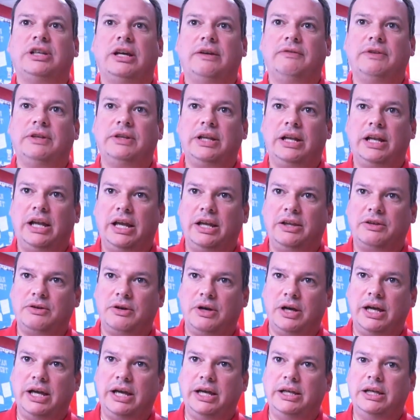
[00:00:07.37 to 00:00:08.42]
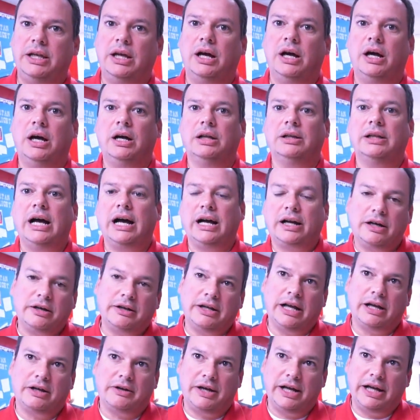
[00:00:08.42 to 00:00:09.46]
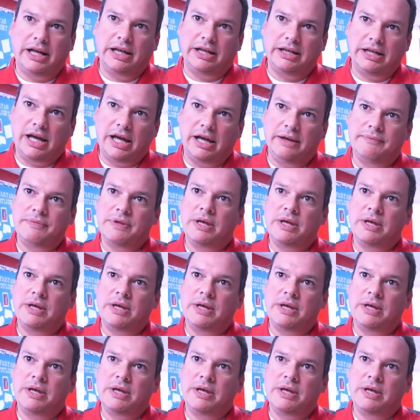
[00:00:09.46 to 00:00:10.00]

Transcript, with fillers: seventh and eighth grade uh, locker decorating day.